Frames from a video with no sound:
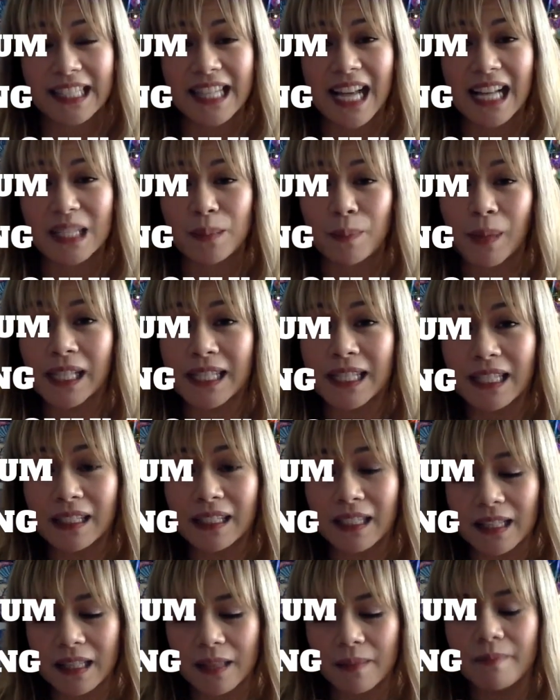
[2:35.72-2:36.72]
That's
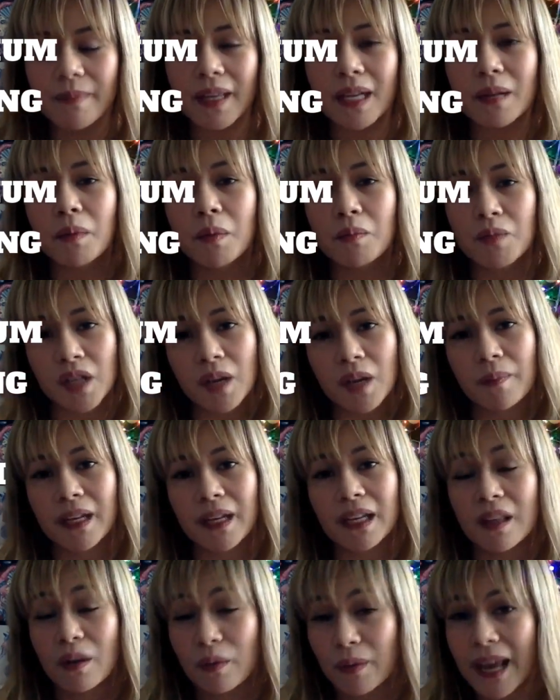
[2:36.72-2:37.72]
basically the minimum
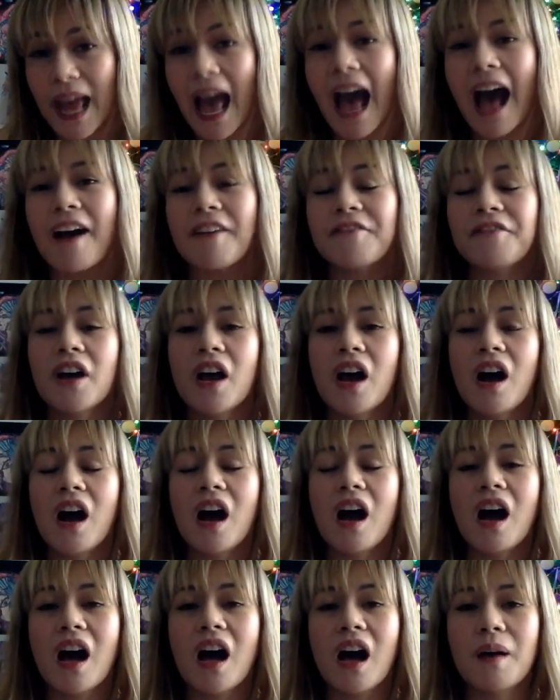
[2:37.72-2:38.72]
shipment that we have
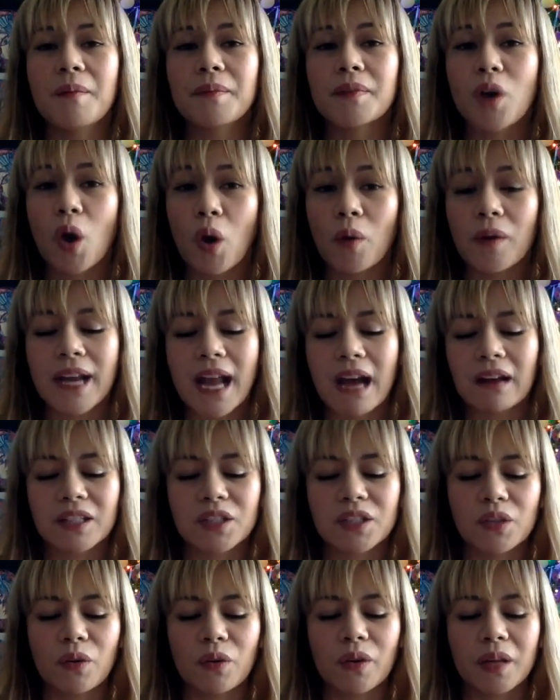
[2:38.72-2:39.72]
going out.
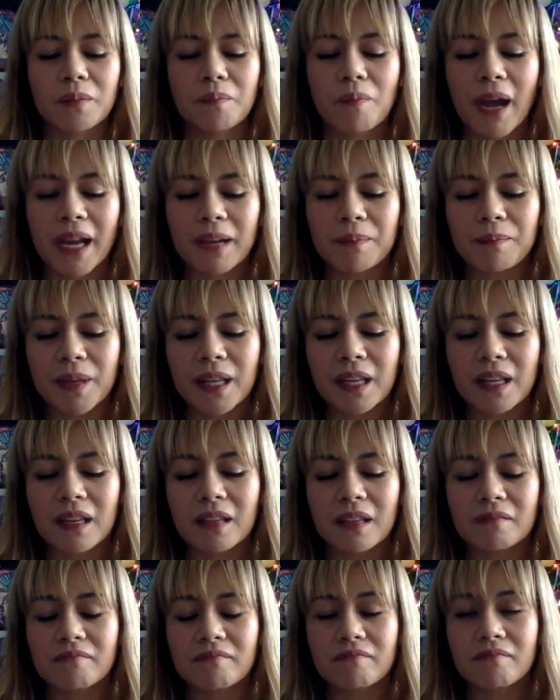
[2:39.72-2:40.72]
So it might
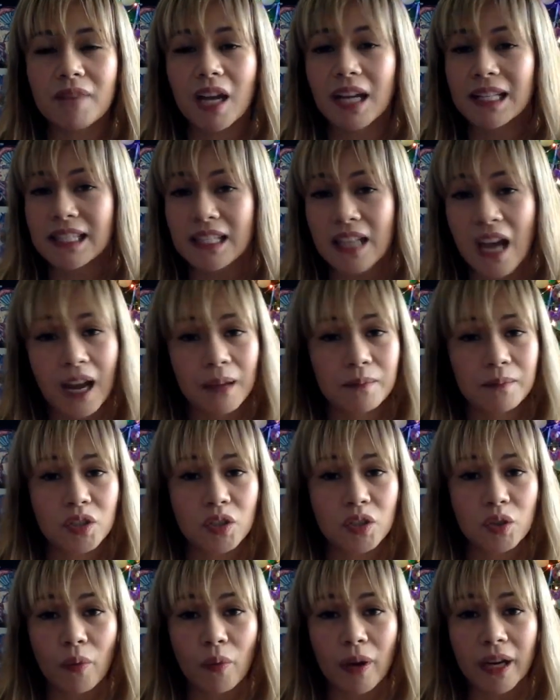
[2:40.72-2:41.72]
be at times
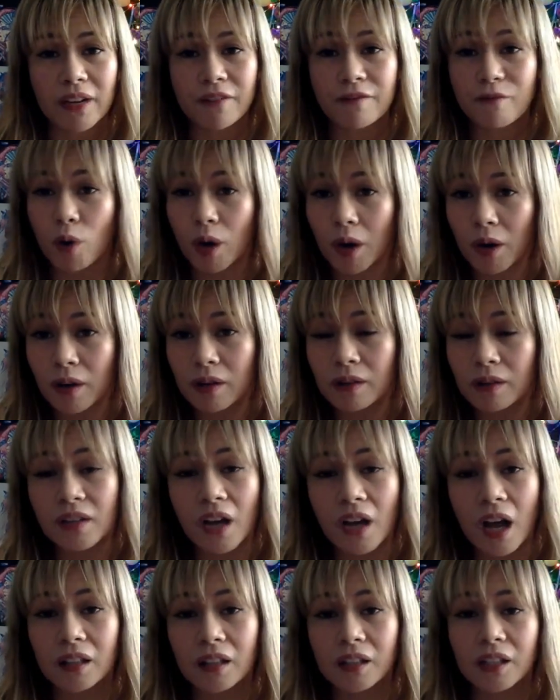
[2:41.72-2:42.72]

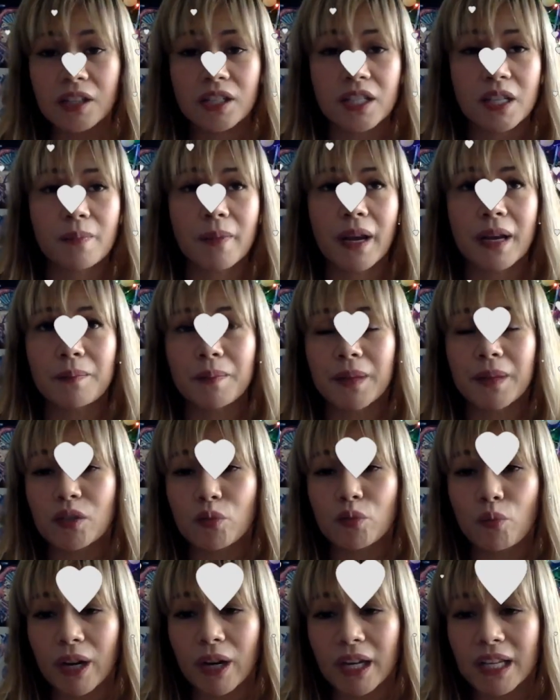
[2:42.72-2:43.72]
$24, it might be
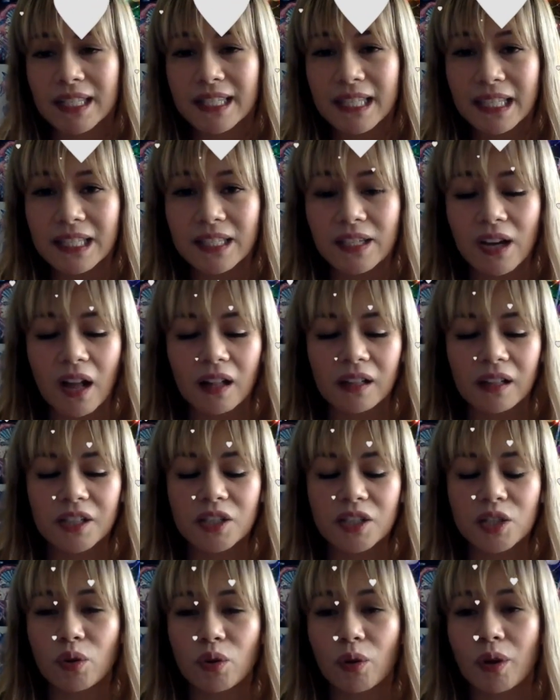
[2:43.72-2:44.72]

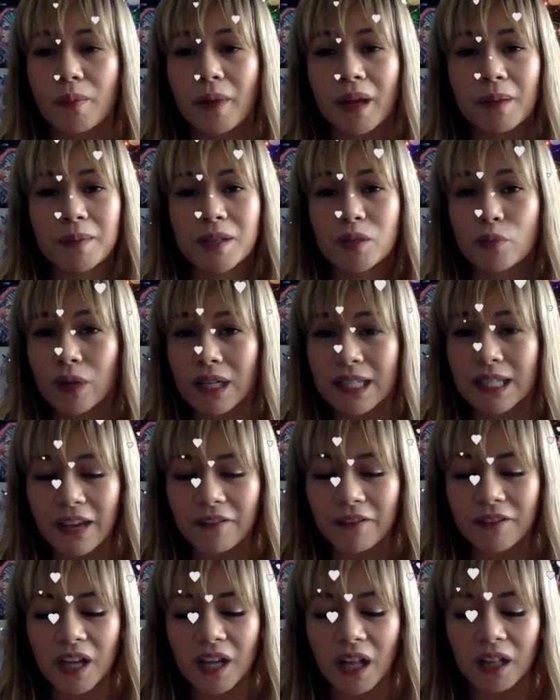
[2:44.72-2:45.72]
$26, or it might be
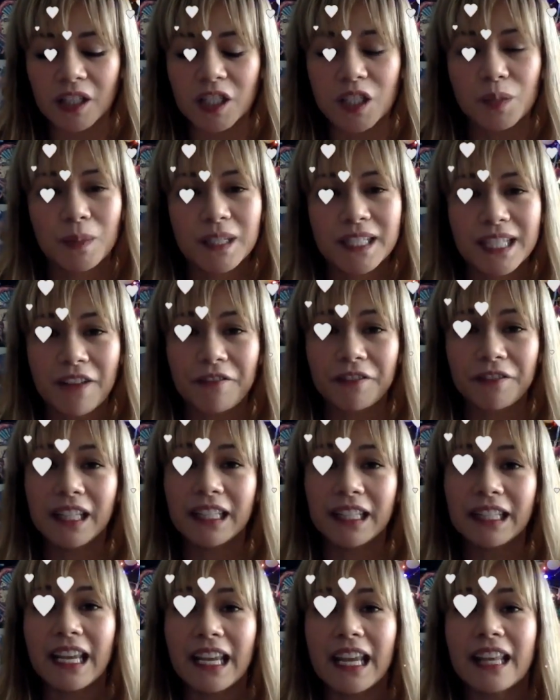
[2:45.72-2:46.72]
$27, but
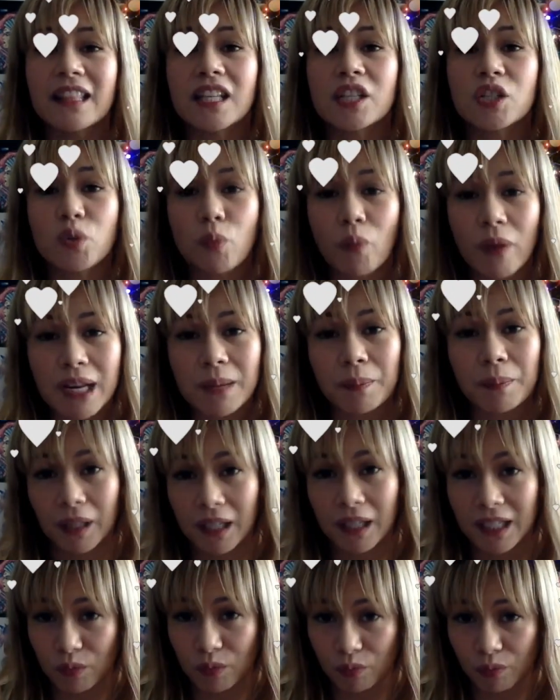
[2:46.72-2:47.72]
definitely in the 20
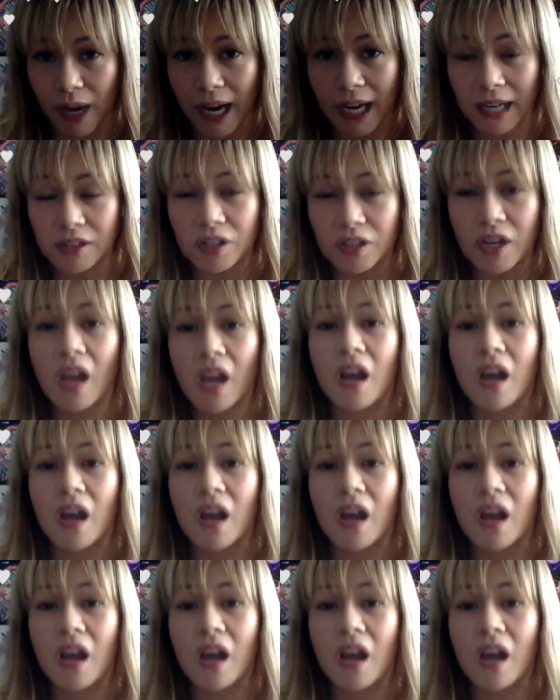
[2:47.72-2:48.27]
plus range